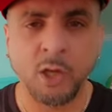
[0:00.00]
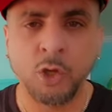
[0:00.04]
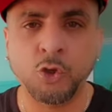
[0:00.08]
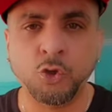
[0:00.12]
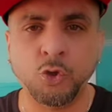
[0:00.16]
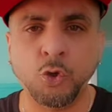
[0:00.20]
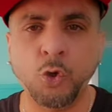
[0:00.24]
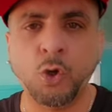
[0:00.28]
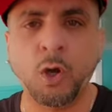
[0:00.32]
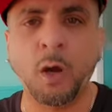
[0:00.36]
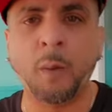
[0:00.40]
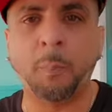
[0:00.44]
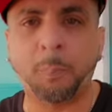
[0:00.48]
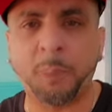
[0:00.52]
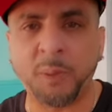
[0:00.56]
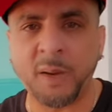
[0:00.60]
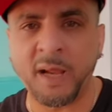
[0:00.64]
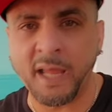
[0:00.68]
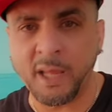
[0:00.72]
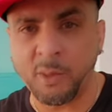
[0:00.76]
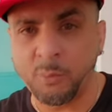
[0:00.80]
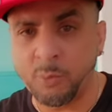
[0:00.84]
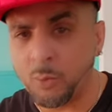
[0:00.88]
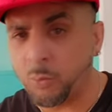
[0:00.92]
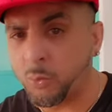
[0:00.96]
You could
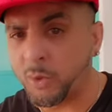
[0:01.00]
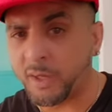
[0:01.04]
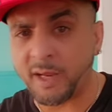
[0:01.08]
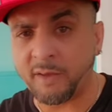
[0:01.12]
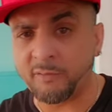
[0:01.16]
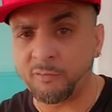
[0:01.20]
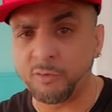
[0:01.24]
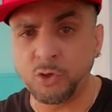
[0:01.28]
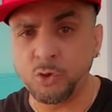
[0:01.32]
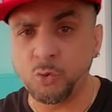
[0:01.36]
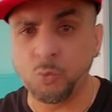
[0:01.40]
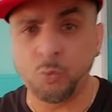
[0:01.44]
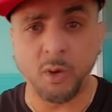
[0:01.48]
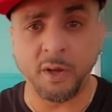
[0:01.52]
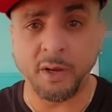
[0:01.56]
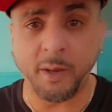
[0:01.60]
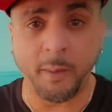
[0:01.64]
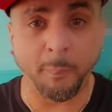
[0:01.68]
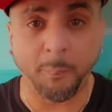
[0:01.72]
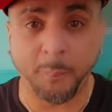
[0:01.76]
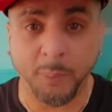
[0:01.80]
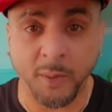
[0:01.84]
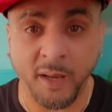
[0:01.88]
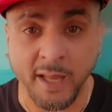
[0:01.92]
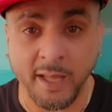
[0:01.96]
play with whatever you want to
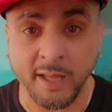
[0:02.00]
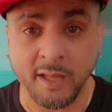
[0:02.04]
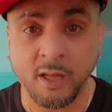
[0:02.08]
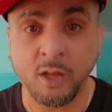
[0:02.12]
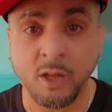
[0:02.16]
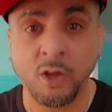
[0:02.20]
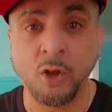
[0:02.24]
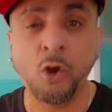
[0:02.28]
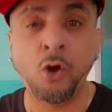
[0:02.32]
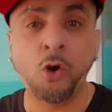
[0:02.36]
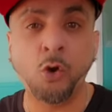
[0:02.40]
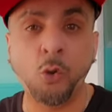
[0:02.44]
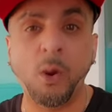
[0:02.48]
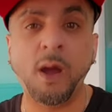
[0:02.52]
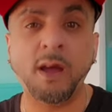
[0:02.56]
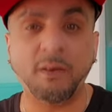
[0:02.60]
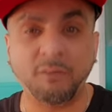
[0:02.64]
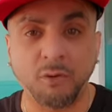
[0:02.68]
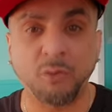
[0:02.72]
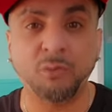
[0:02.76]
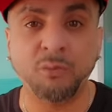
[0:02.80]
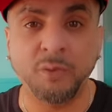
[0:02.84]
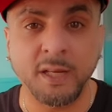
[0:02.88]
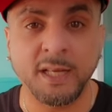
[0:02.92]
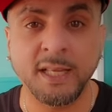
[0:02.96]
play.
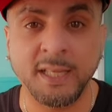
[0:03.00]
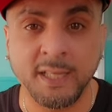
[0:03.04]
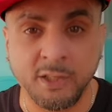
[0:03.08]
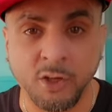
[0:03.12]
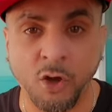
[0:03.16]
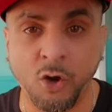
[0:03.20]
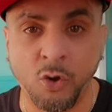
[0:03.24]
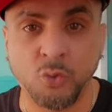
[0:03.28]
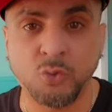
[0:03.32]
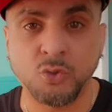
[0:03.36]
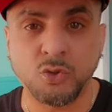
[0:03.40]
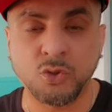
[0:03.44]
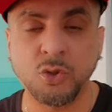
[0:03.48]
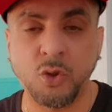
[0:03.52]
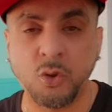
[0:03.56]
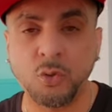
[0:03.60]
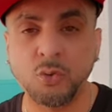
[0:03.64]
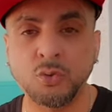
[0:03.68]
Whoever really knows.